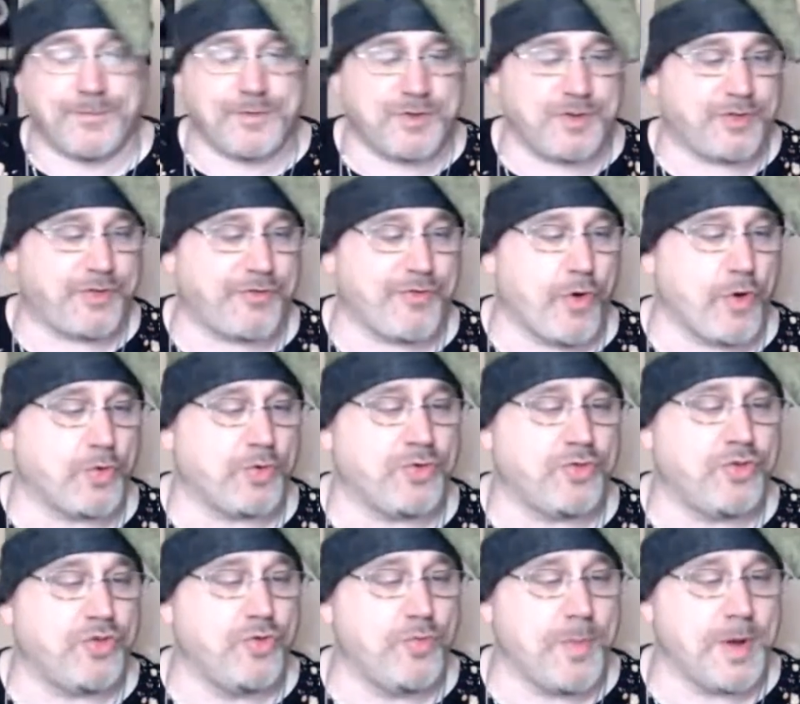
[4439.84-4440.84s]
just throw
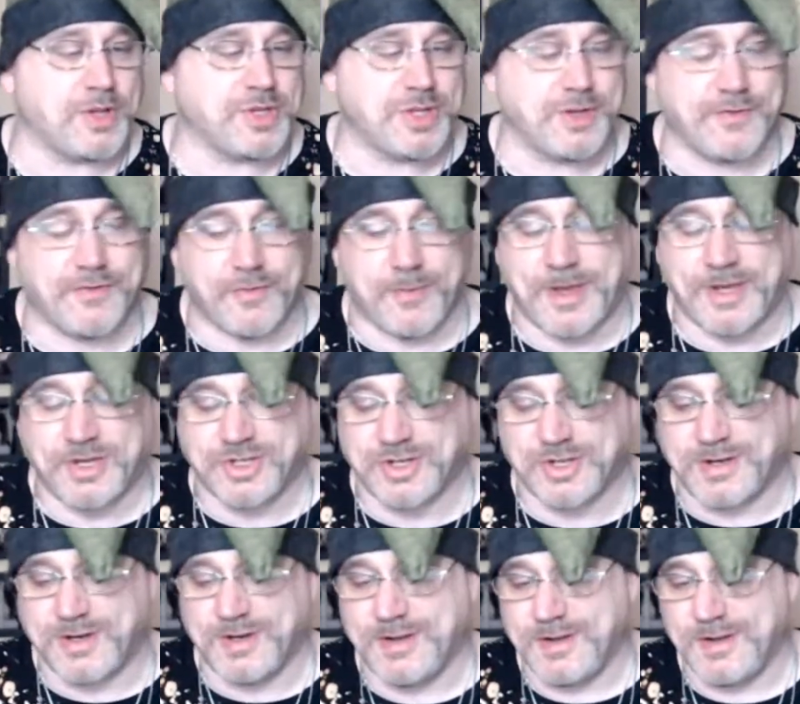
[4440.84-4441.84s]
too much
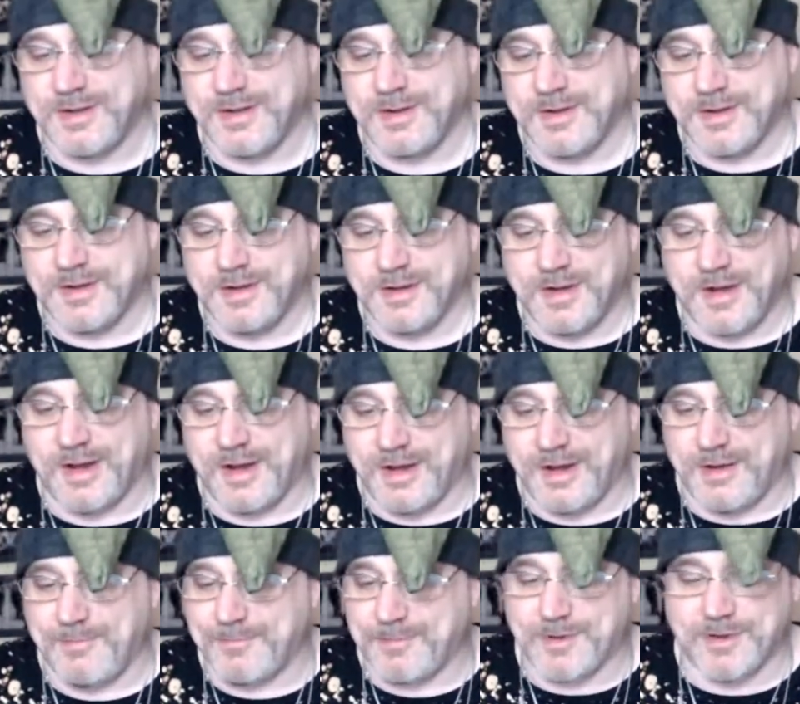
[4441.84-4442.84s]
information,
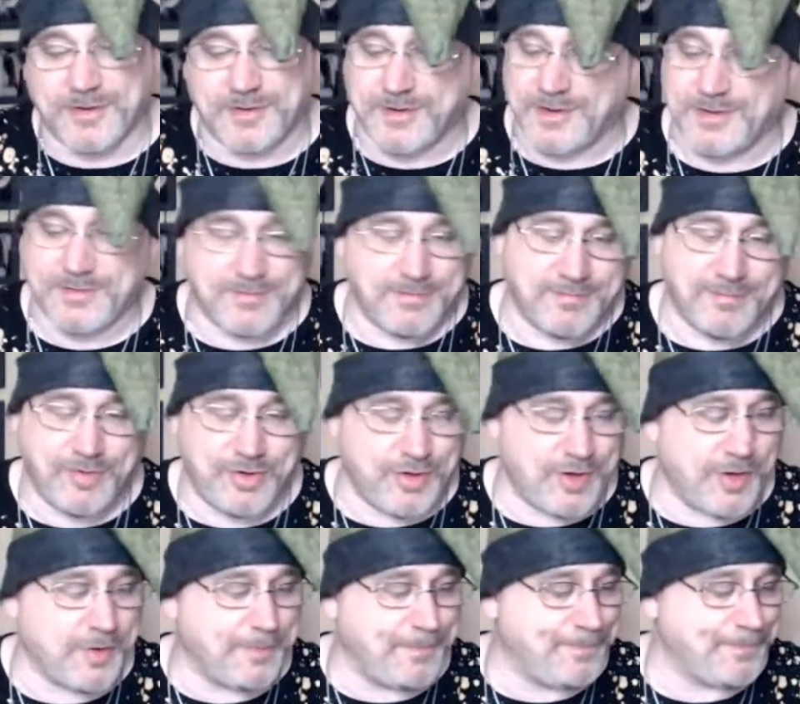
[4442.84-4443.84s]
because it, you
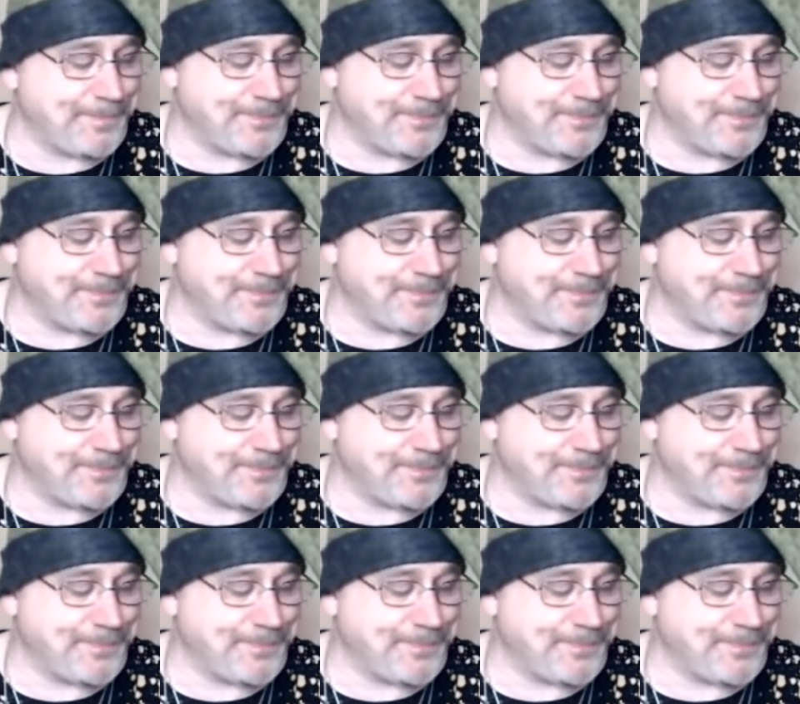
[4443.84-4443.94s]
know,